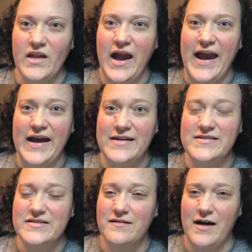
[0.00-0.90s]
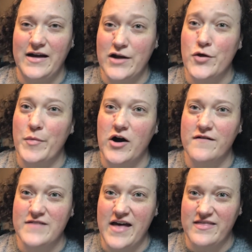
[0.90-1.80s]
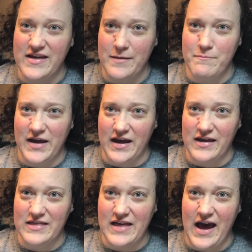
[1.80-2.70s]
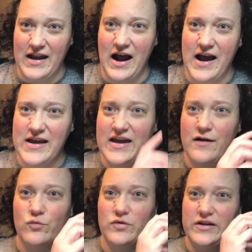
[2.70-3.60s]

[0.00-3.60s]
and another part of that theme being that I get really